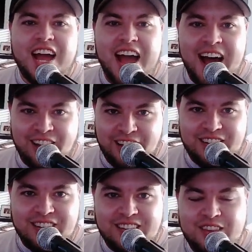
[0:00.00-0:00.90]
Allen.
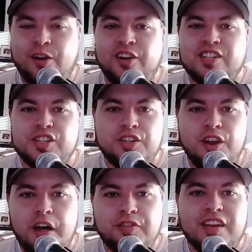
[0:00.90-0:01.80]
There is
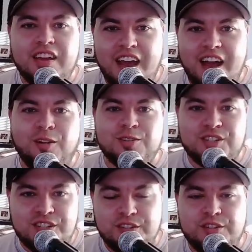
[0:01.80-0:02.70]
nothing else
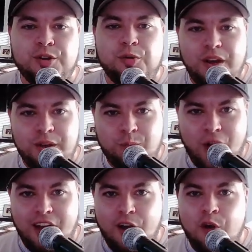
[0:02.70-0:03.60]
to do in
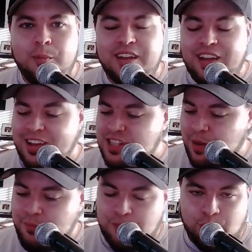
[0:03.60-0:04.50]
Wyoming
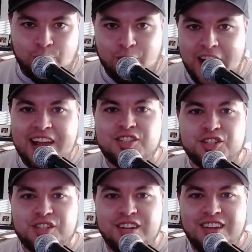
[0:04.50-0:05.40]
except for
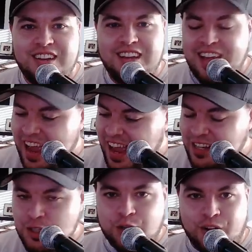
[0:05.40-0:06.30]
ranch
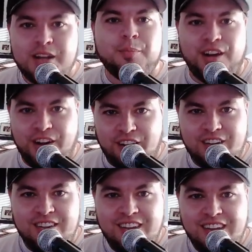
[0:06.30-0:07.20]
and drink beer.
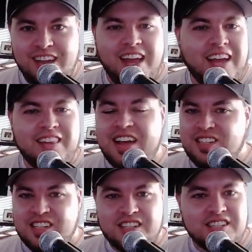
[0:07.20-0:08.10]
And that is
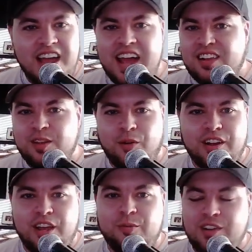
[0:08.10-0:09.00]
exactly what
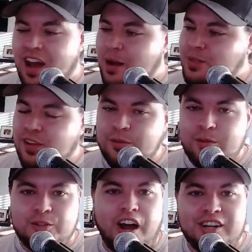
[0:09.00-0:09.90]
he would. I'm telling you,
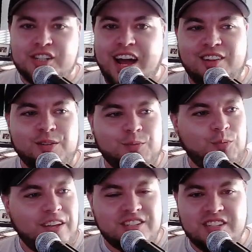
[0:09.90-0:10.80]
Josh Allen
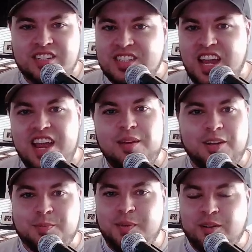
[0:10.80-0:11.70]
is the same
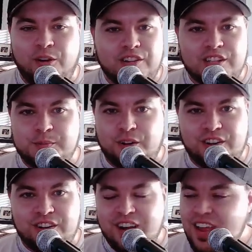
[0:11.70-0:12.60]
as Ben Roethlisberger.